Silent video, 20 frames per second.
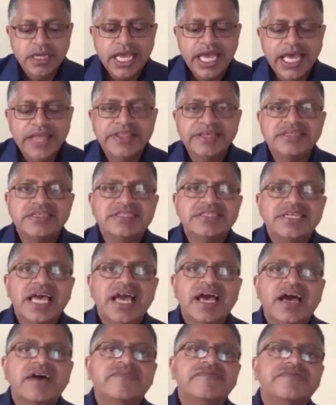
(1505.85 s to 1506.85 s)
And this is
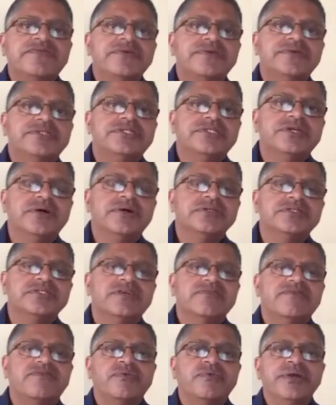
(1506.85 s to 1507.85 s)
after
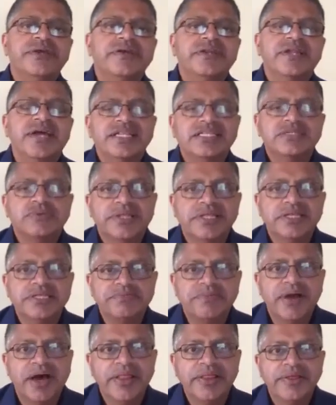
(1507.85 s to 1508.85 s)
Joseph reunites with his
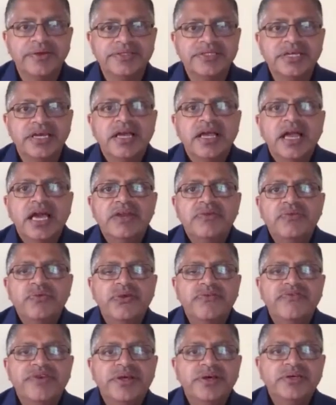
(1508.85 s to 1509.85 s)
brothers and
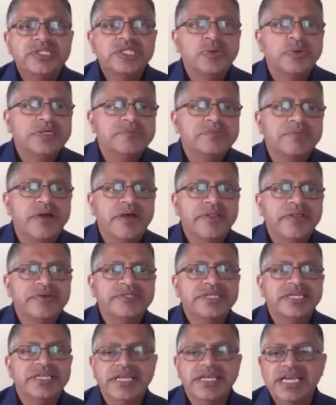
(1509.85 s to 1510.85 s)
reveals to his brothers
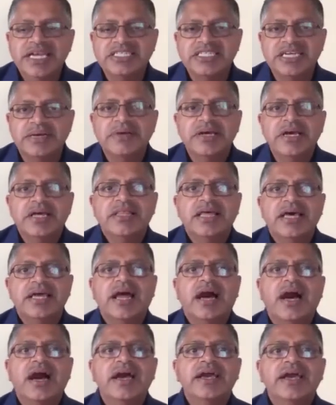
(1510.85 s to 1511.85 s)
in Egypt
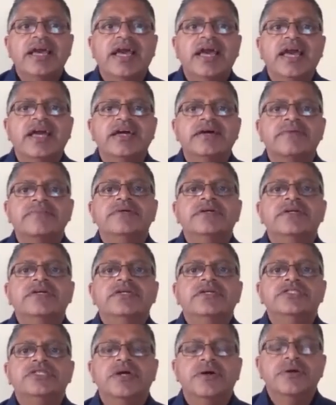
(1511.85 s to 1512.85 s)
that I am
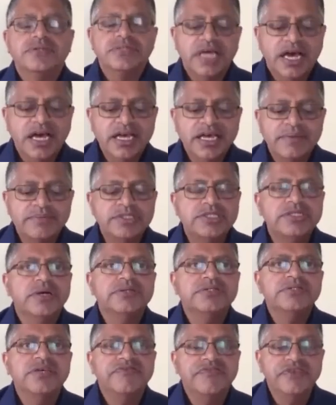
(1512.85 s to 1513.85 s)
Joseph, I am
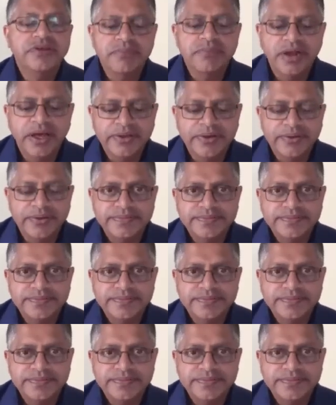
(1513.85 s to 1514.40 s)
Joseph, your brother